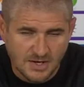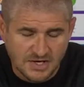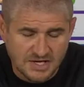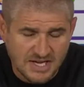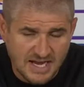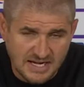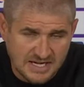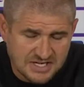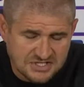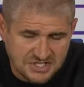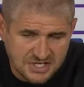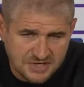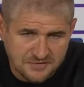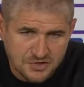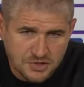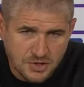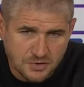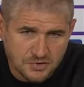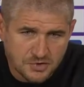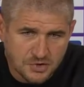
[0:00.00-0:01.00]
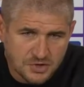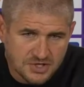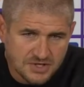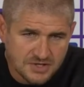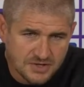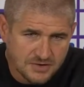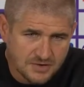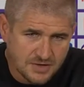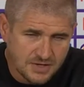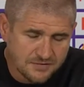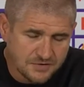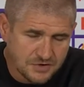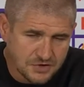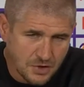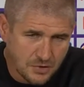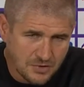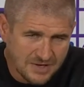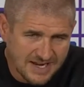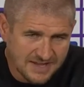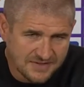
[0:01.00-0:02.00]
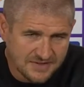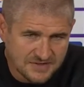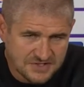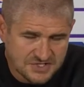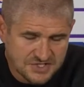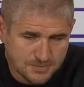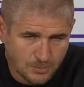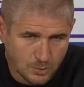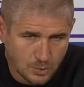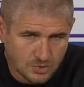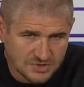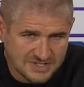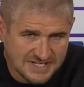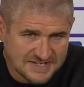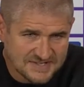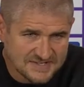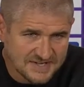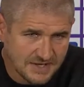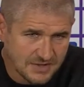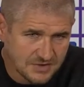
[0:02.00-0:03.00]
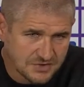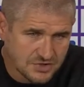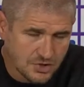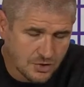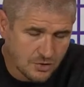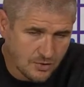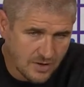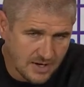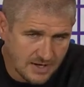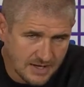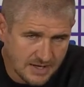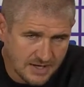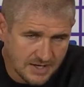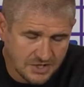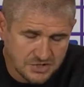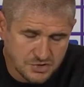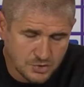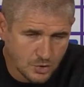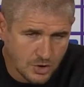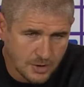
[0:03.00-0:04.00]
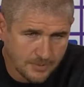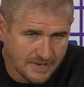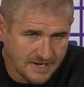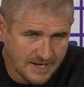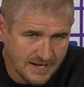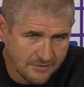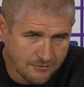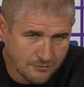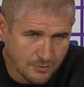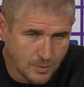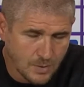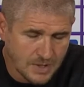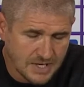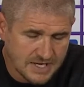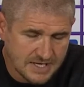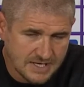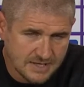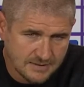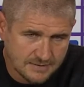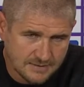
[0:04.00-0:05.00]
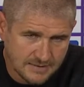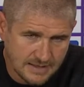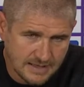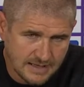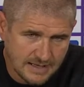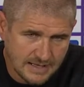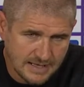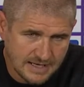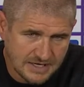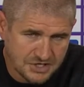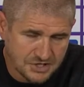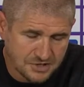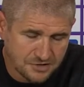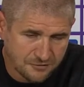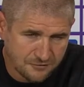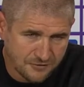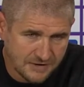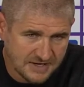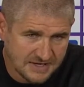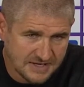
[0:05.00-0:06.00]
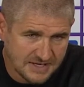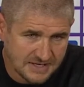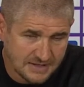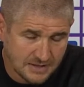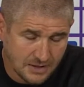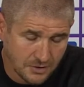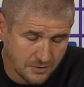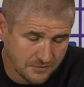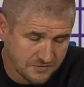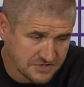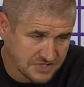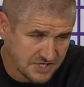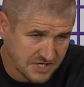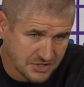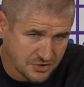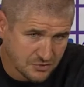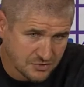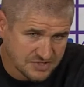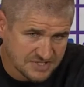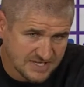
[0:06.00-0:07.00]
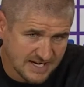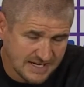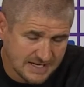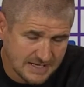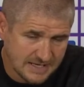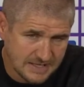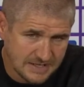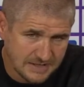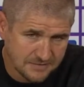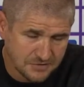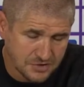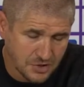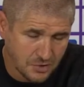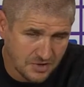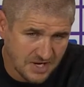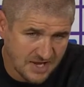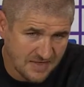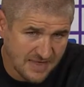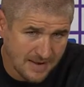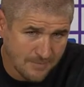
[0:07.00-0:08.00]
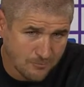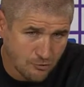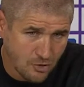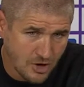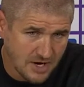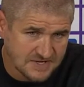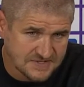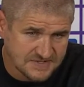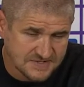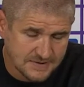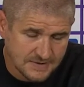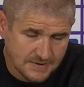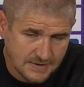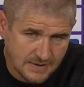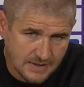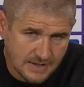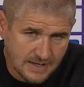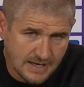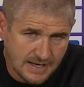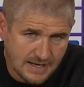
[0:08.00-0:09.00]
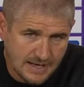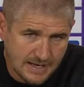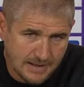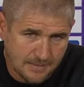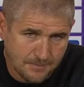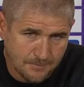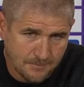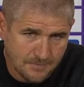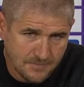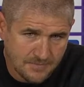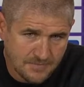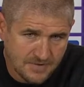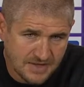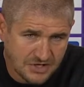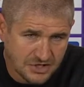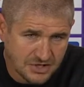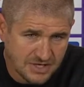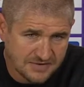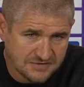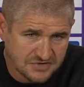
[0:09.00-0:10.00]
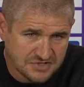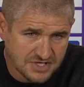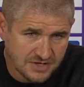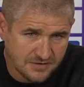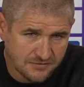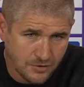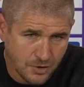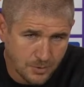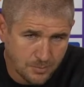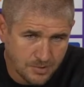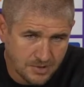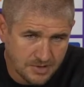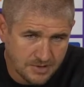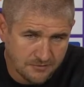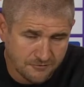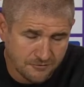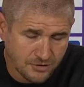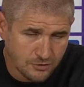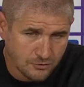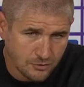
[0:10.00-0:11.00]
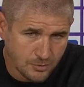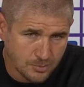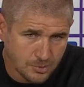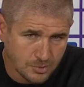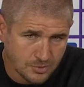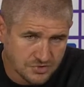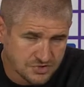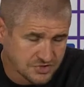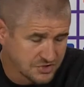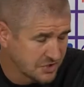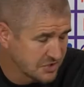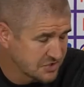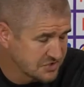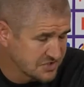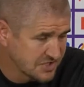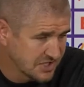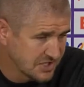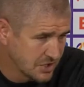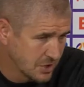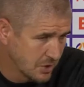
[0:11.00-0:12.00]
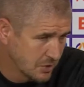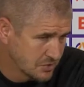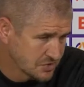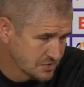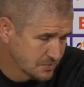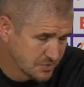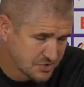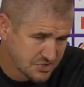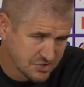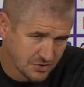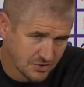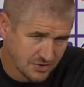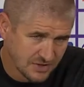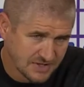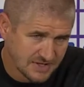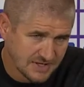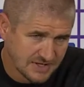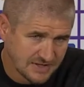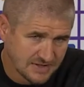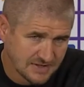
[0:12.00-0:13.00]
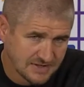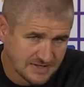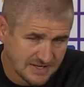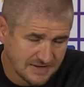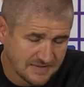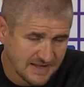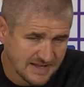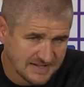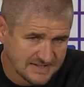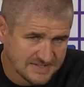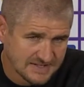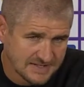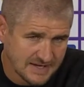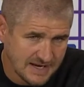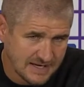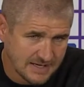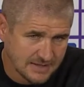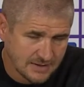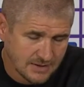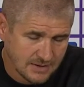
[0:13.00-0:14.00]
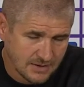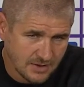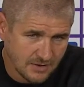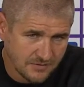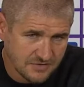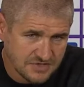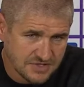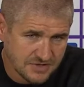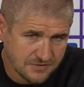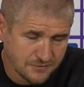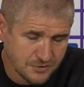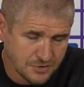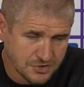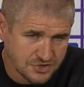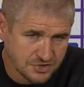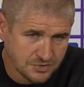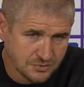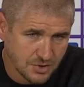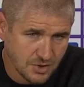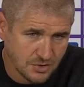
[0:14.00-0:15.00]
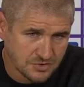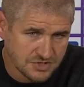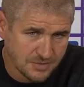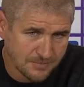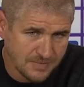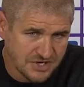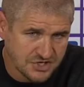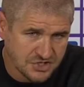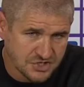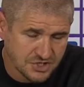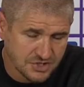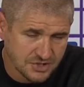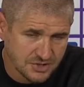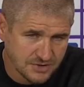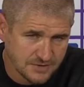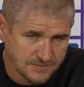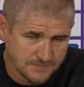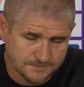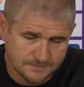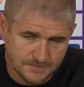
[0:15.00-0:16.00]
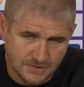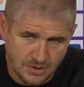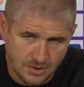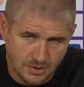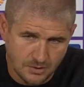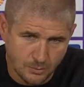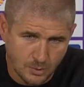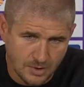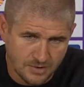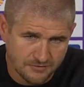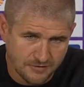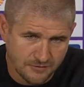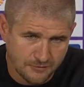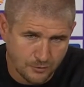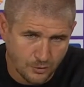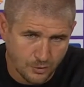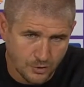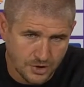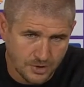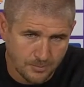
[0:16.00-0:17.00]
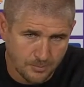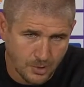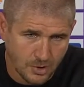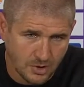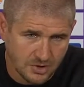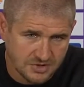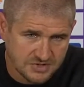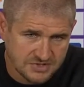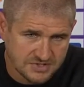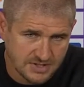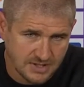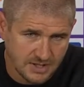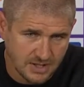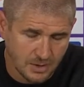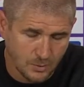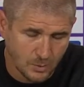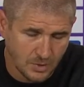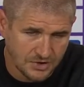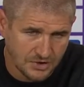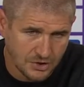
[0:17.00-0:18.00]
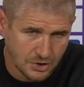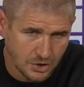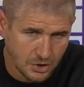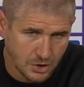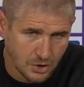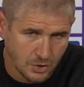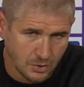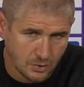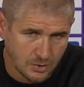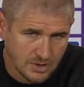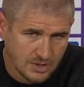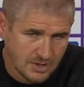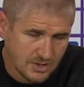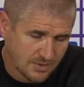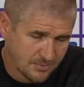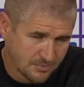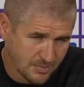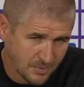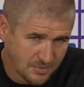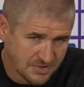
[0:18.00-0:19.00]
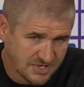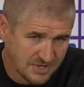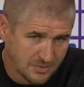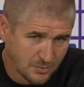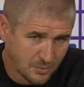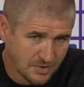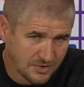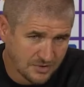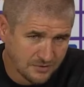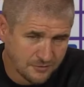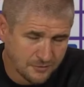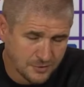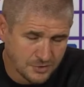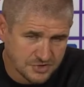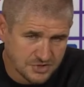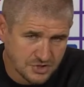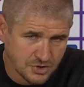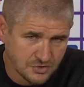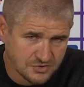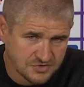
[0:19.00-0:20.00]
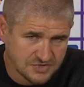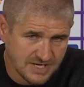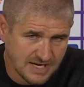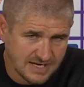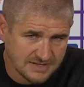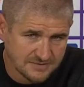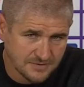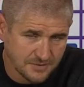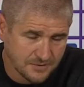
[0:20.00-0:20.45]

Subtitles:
Yeah, listen, if you don't get the small details correctly, and I talk about it every week in your defending and obviously in your attacking, if you don't get them right, then you leave yourself open and vulnerable to concede goals, and we certainly did that today. Obviously, the first two goals I mentioned, you know, 1v4 in the box, a wonder goal, but we didn't win the first contact.